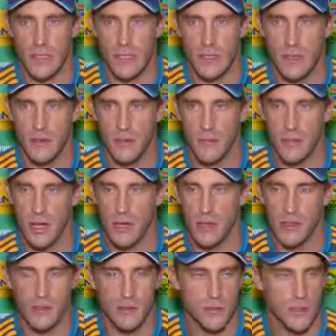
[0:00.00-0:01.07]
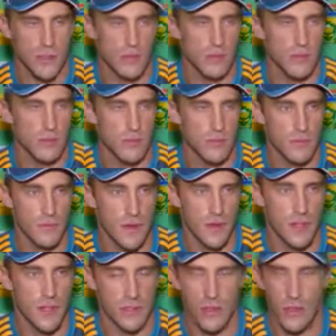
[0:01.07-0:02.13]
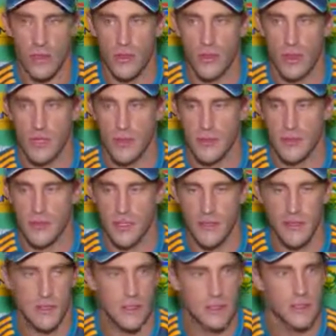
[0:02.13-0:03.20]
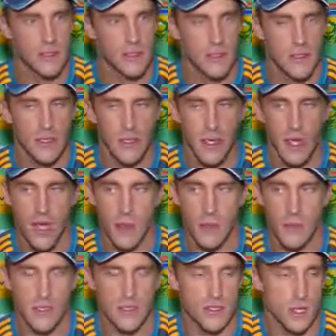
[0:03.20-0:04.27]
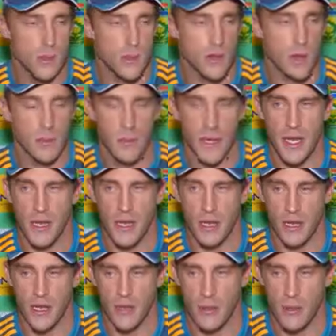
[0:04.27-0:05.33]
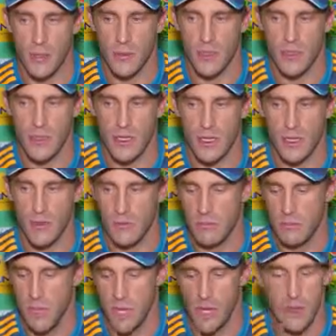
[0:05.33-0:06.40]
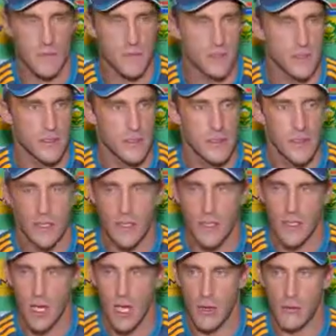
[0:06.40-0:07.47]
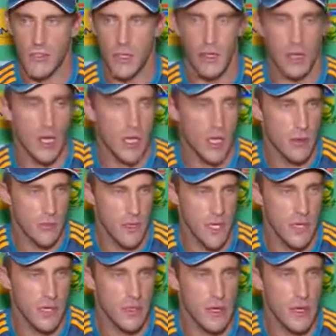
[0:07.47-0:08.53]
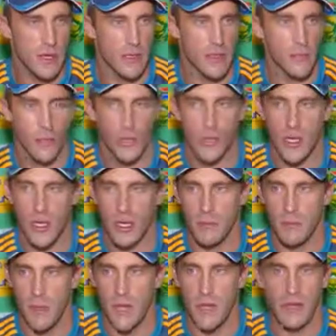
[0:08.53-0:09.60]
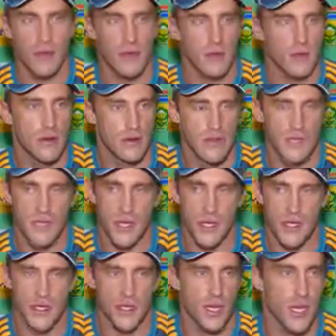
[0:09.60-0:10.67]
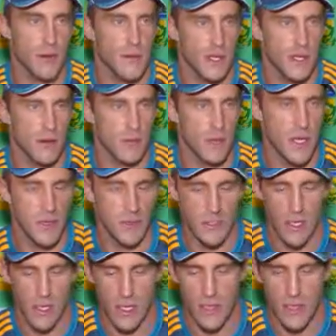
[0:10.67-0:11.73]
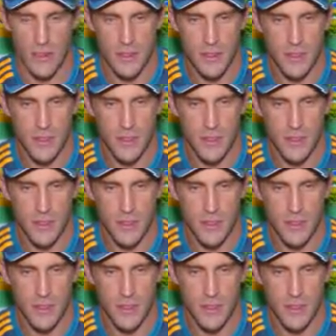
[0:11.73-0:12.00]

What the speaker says: The bowlers were very solid throughout the series, and so were our batting. You know, there wasn't any blow-ups. So luckily we're getting Dale and Mornay back. Obviously Ash and Avi didn't play today.